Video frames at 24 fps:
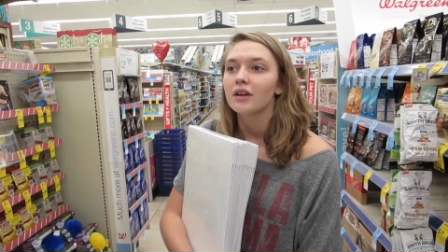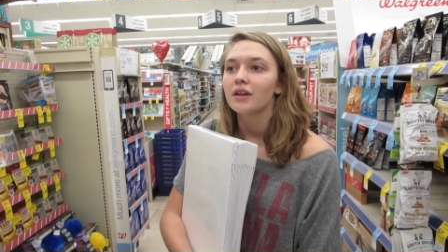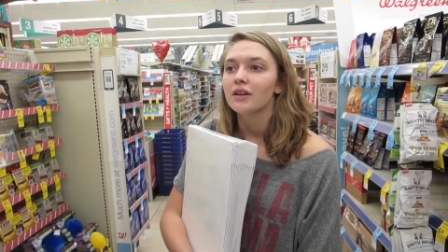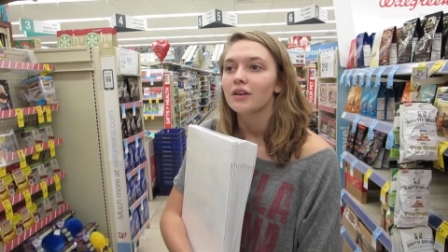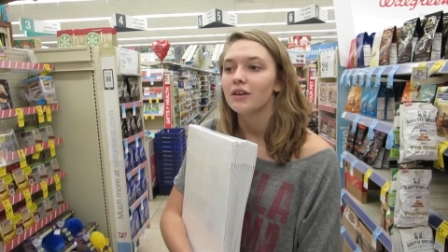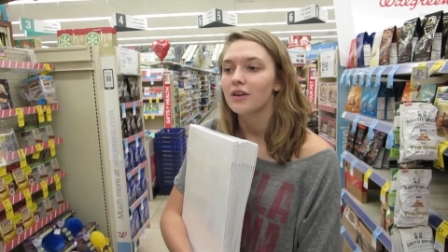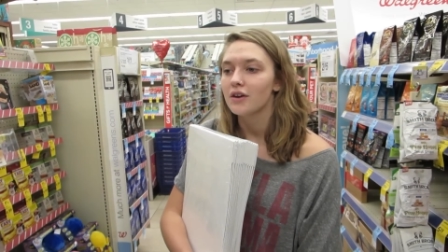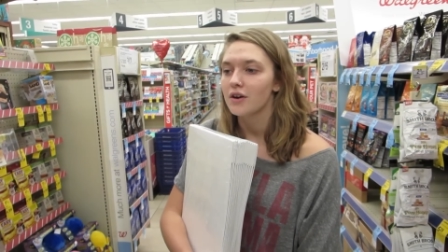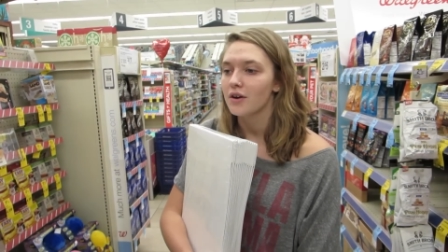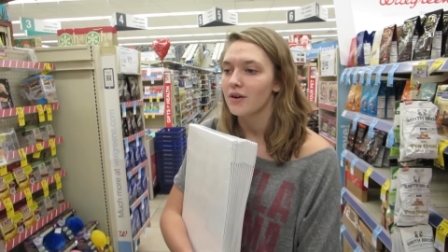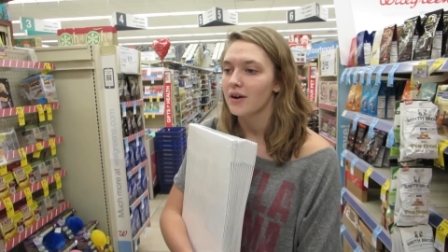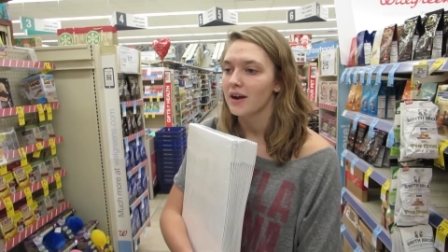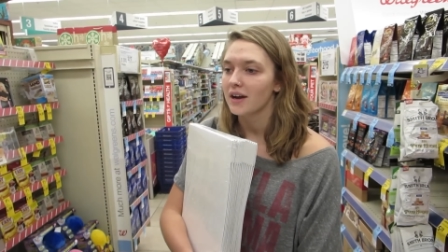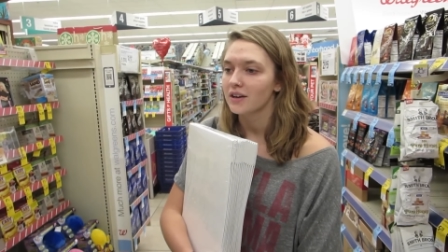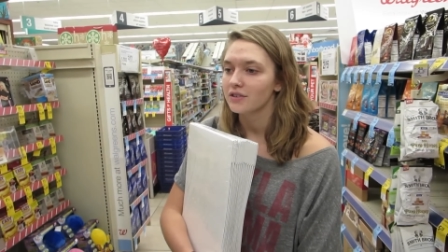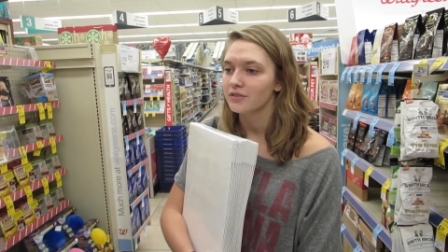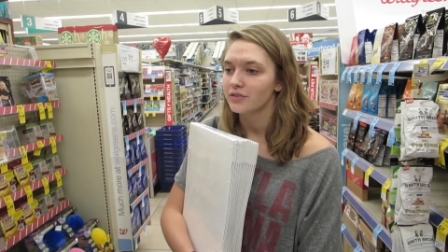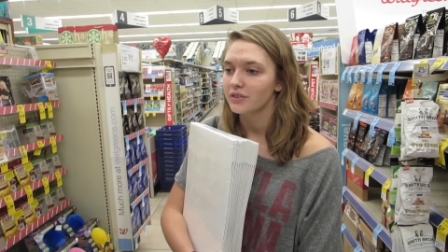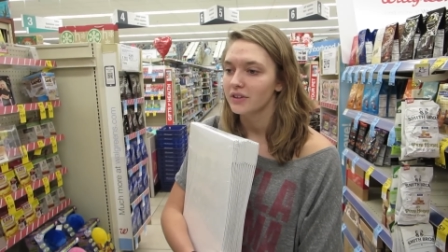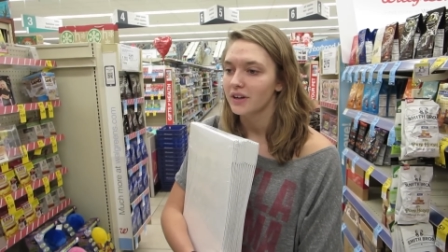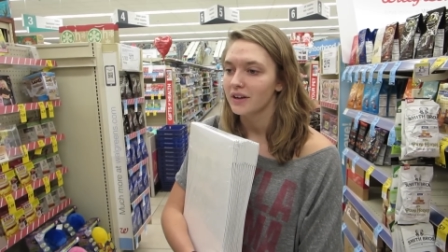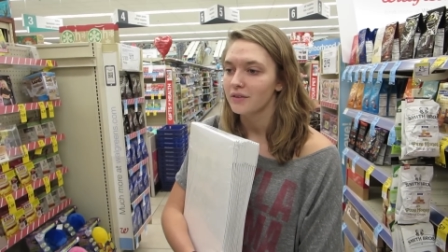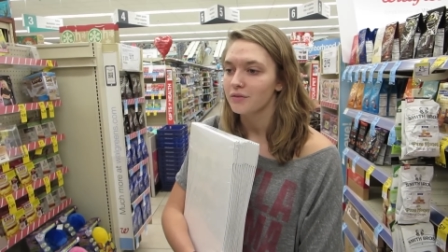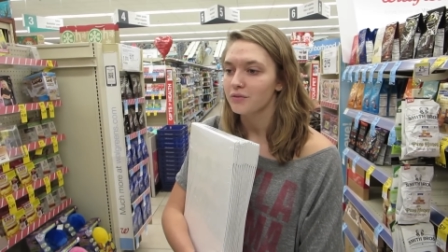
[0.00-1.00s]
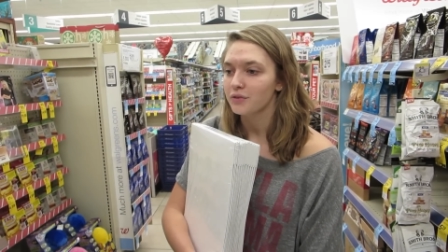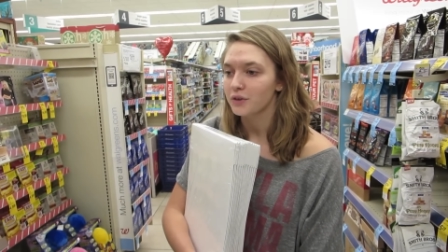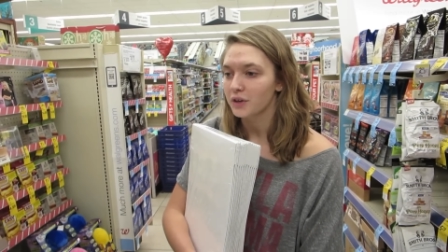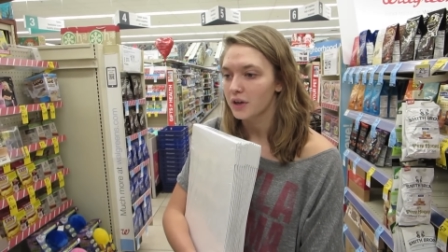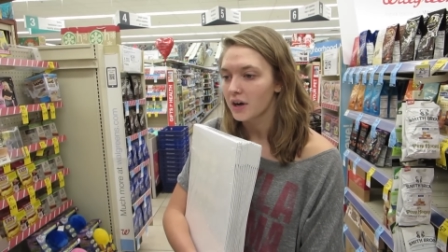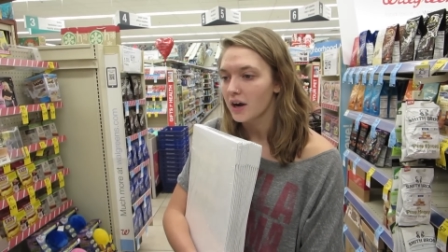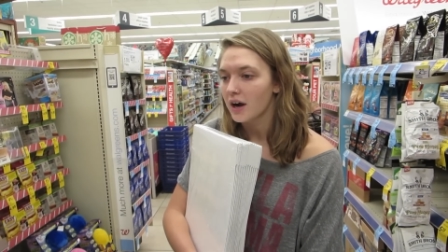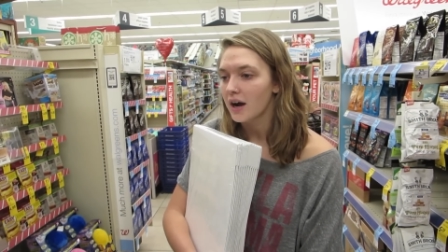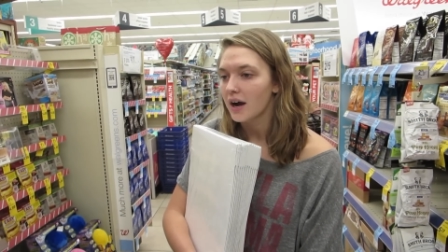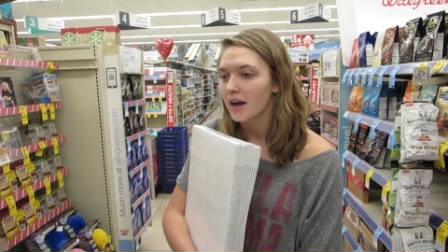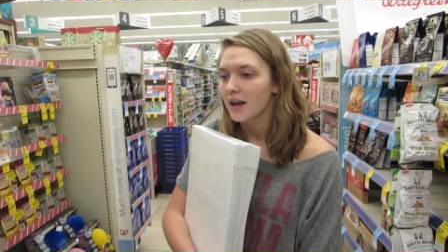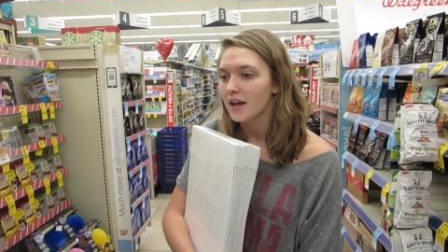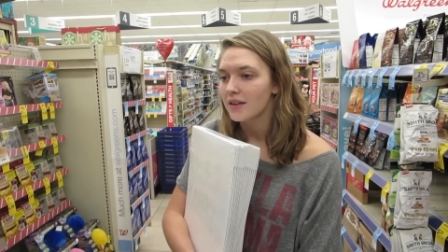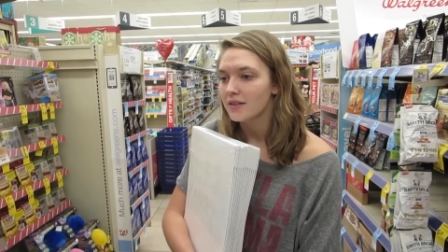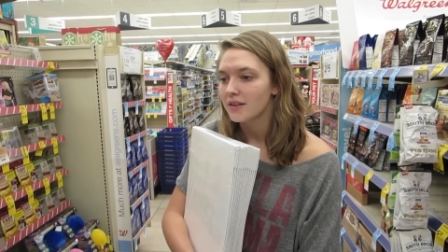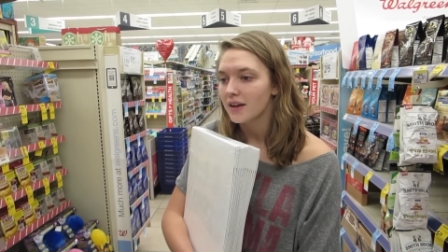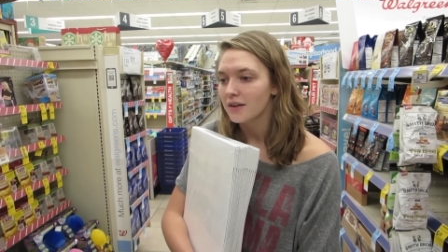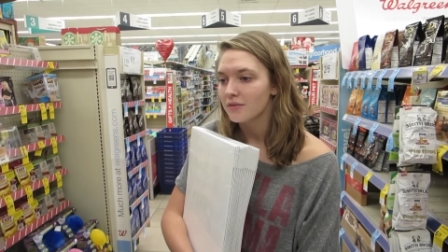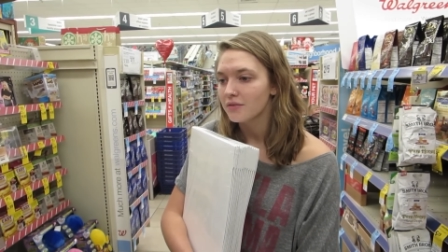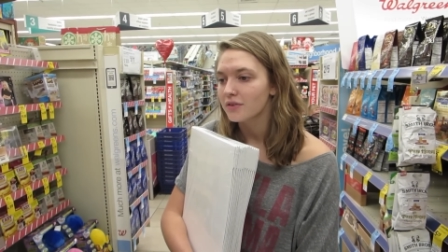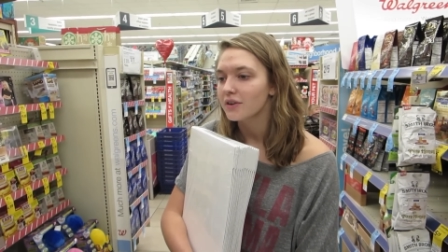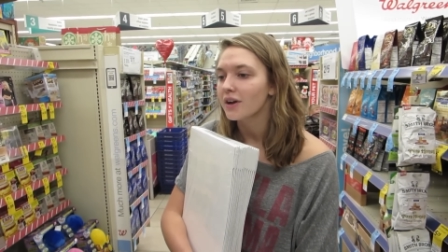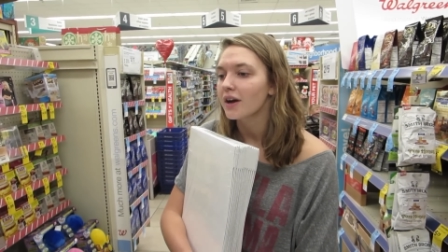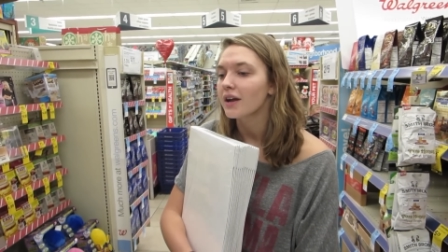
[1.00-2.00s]
No, actually I forgot and I
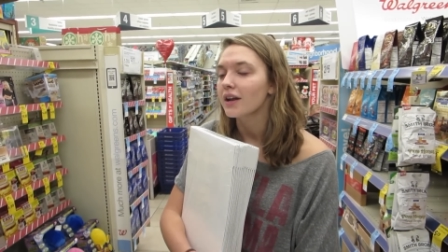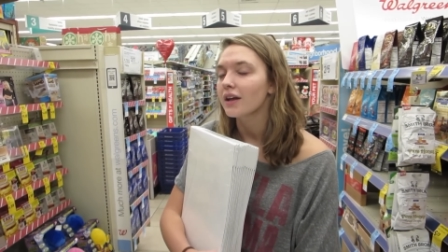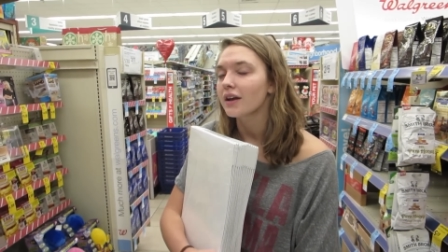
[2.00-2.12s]
forgot